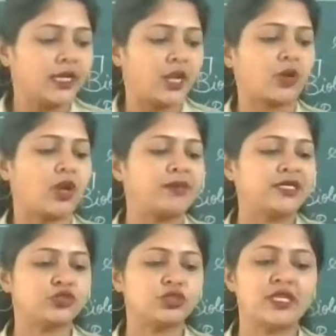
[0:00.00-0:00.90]
Now, coming
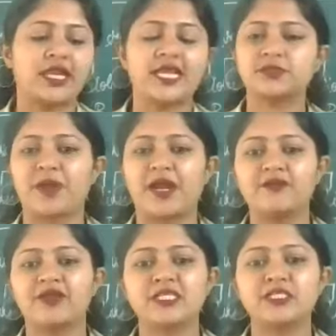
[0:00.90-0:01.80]
to the next part,
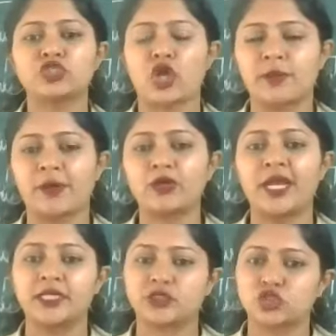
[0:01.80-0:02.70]
let's talk about
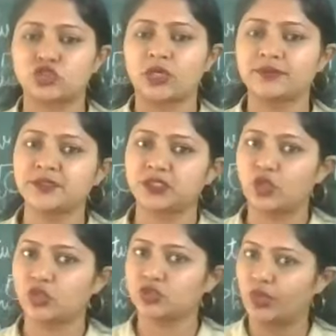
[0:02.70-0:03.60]
heterotrophs,
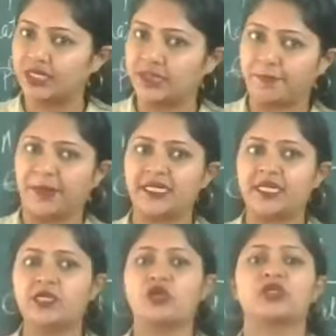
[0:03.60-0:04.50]
those who are
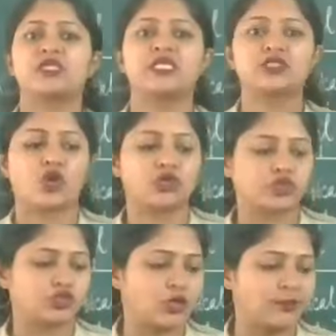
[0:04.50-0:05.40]
dependent on these
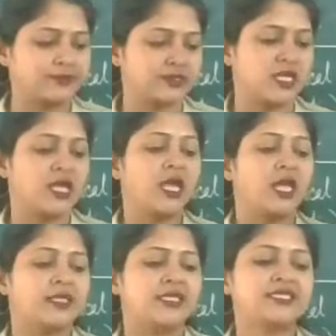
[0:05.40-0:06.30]
autotrophs.
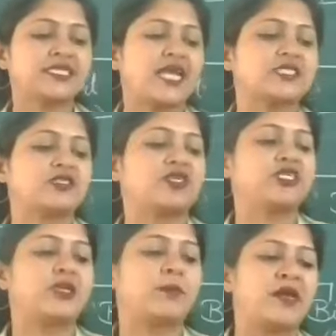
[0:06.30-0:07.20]
This
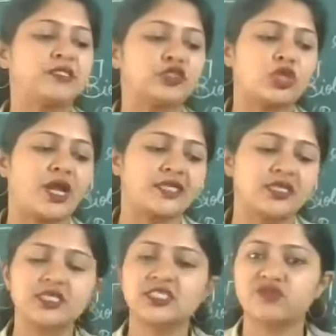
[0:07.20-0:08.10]
category depends on
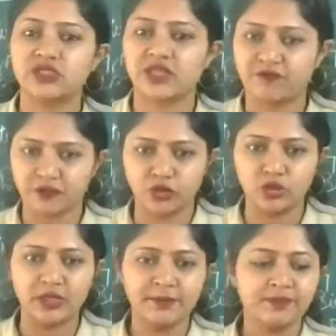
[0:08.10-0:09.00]
others for their food.